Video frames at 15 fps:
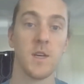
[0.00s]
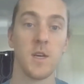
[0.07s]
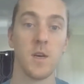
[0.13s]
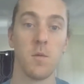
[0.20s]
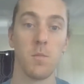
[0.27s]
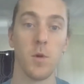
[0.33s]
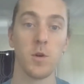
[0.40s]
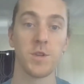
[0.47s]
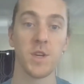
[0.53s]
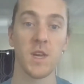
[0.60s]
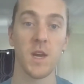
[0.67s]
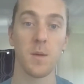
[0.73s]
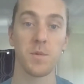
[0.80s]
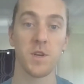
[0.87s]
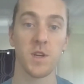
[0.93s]
Motion
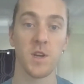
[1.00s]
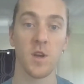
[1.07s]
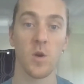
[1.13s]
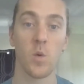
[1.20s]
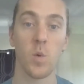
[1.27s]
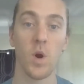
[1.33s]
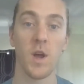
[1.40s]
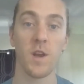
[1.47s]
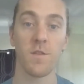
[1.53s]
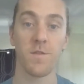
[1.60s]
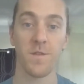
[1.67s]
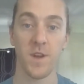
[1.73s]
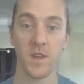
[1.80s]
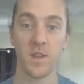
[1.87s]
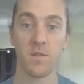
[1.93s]
capture can quite
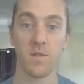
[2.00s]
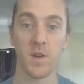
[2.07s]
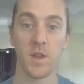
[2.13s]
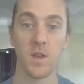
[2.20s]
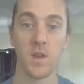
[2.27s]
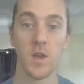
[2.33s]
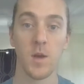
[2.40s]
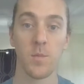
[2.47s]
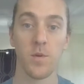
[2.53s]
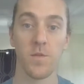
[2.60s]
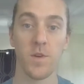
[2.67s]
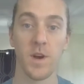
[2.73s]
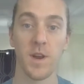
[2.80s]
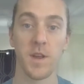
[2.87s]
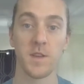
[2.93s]
effectively
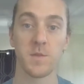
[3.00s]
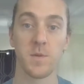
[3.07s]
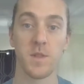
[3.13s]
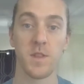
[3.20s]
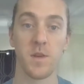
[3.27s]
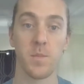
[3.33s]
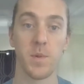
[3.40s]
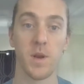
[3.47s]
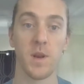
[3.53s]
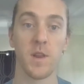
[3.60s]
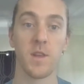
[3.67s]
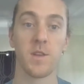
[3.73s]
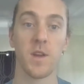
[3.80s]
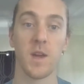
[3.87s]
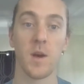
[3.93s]
provide us with the ability
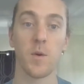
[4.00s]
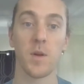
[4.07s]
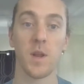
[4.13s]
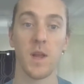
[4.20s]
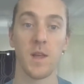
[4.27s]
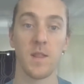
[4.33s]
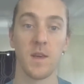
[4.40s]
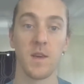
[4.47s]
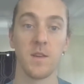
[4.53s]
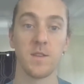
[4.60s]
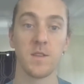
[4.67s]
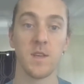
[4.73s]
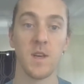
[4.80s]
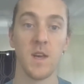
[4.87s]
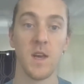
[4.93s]
to calculate these,
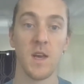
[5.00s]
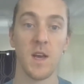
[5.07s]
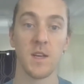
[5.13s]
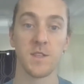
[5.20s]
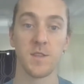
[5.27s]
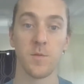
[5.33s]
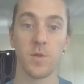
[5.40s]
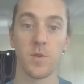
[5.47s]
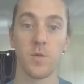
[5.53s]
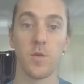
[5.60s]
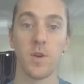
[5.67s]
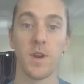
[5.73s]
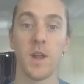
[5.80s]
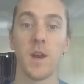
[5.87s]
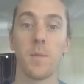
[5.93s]
as the
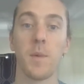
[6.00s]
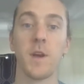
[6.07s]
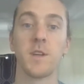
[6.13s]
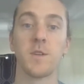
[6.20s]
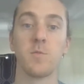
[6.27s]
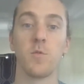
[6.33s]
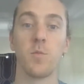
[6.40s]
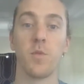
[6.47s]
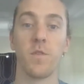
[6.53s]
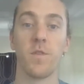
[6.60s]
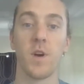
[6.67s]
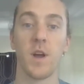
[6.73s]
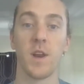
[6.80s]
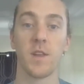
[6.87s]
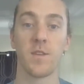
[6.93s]
recorded animation will
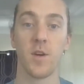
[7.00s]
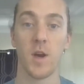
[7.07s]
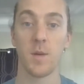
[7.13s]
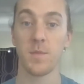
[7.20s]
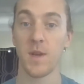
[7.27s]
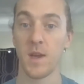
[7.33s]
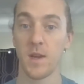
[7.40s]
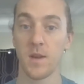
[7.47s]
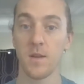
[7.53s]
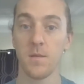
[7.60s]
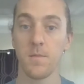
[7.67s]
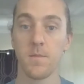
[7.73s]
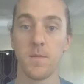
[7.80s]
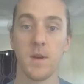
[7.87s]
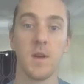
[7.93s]
provide a time taken,
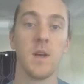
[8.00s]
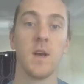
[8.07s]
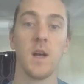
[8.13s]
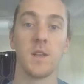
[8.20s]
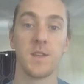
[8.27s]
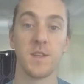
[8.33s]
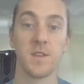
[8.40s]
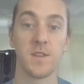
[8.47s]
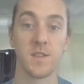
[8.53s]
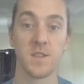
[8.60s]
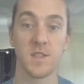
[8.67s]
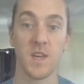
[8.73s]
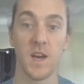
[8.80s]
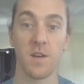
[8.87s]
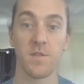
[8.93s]
a distance
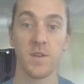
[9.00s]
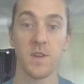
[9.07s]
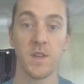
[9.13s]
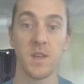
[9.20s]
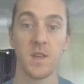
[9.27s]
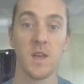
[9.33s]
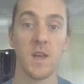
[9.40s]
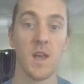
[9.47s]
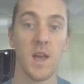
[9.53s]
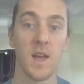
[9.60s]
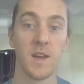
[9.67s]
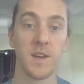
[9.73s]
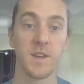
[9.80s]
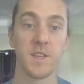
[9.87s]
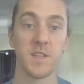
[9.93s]
covered, and
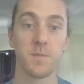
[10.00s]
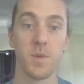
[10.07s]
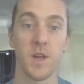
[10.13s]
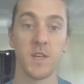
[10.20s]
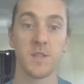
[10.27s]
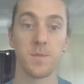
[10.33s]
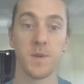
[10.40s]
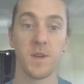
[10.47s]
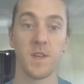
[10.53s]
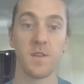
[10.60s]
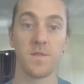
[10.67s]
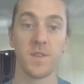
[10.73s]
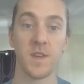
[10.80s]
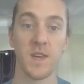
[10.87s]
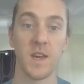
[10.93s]
a displacement
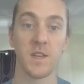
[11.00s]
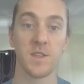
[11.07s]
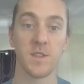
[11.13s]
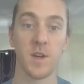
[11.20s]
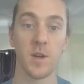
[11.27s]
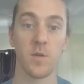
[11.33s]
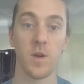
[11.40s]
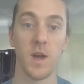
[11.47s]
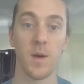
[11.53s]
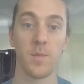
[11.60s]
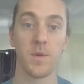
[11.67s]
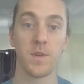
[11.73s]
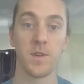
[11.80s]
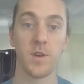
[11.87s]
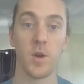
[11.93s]
if the gait cycle
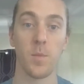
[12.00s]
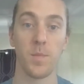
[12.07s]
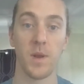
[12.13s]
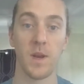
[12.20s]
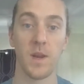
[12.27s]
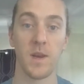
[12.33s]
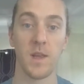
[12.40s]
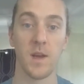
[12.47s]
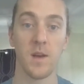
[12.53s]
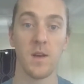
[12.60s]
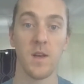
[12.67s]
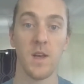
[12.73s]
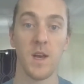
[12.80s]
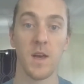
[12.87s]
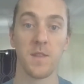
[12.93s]
happened to not be linear
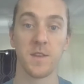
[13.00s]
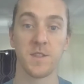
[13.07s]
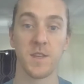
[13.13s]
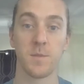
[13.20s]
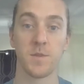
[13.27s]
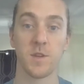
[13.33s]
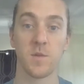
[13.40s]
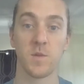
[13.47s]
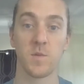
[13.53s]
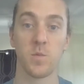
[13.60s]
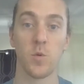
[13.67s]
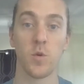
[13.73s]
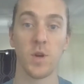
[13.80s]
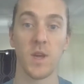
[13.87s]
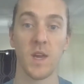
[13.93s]
and the subject was
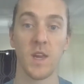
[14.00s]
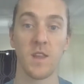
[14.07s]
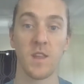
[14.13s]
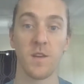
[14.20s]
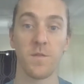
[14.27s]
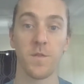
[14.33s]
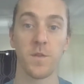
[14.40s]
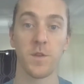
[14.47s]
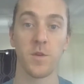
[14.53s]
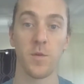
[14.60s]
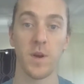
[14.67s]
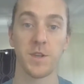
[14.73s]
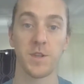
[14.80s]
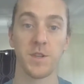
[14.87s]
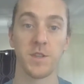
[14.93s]
walking in different
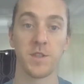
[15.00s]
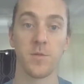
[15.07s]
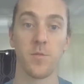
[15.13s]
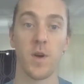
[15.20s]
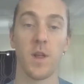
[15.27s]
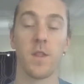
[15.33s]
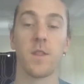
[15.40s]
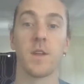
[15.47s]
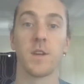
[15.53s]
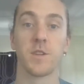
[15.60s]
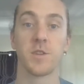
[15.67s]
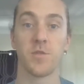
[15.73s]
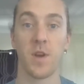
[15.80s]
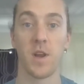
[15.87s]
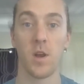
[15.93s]
directions rather than a
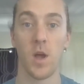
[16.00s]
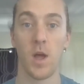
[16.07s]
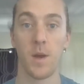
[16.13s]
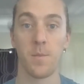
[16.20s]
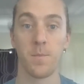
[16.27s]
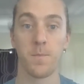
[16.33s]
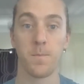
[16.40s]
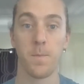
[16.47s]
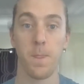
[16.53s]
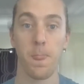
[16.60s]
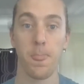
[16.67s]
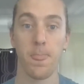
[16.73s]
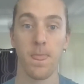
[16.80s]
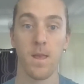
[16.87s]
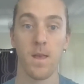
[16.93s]
straight line.
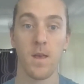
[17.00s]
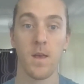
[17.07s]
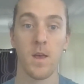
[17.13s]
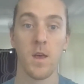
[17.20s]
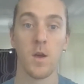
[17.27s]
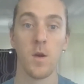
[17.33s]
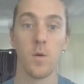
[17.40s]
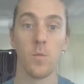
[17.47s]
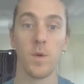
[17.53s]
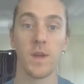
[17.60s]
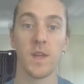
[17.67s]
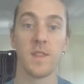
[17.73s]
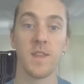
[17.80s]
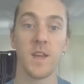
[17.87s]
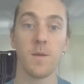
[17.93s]
We
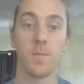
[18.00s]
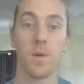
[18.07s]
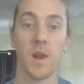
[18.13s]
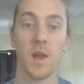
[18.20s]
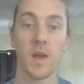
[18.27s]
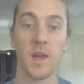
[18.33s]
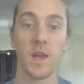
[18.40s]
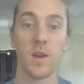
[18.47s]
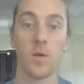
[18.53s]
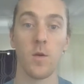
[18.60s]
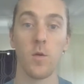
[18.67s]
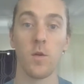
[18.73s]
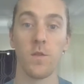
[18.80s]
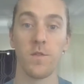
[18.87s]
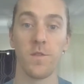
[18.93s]
can then plug in
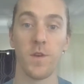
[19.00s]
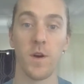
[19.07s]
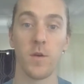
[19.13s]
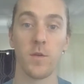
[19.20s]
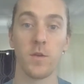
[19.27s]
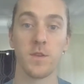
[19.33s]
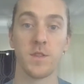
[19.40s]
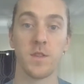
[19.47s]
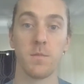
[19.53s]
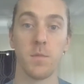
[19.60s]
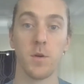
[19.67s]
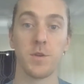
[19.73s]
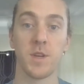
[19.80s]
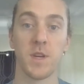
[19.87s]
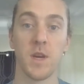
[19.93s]
all of the values that
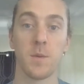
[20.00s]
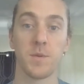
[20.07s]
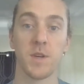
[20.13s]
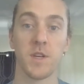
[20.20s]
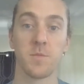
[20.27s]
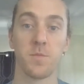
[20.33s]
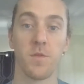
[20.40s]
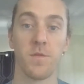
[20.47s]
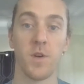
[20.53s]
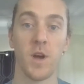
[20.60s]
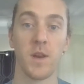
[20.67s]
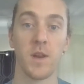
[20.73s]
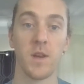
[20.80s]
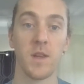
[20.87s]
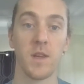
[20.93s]
motion capture has
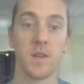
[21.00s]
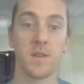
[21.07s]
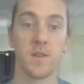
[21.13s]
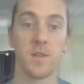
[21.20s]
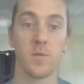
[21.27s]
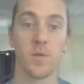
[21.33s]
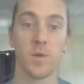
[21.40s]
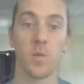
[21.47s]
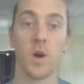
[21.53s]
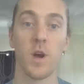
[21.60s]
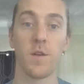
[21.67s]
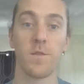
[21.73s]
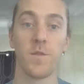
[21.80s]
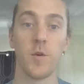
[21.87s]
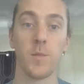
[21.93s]
provided into the required
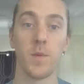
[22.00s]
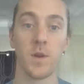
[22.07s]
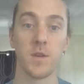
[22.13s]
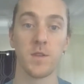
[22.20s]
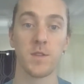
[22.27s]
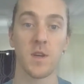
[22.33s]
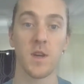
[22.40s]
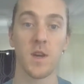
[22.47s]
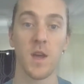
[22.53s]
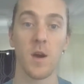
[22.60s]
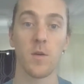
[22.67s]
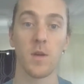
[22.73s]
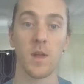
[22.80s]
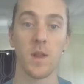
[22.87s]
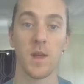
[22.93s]
formulas to
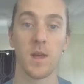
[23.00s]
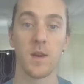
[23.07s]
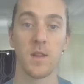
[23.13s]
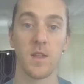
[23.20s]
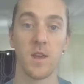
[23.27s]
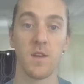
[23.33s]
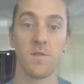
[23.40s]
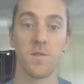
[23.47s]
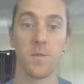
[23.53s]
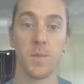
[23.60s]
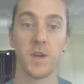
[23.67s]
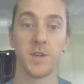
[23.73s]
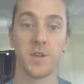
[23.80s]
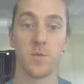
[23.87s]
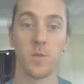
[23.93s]
calculate the
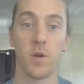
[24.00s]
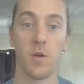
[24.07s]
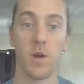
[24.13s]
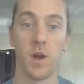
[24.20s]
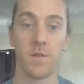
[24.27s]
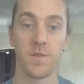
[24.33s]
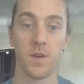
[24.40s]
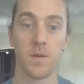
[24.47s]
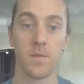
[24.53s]
information we are after.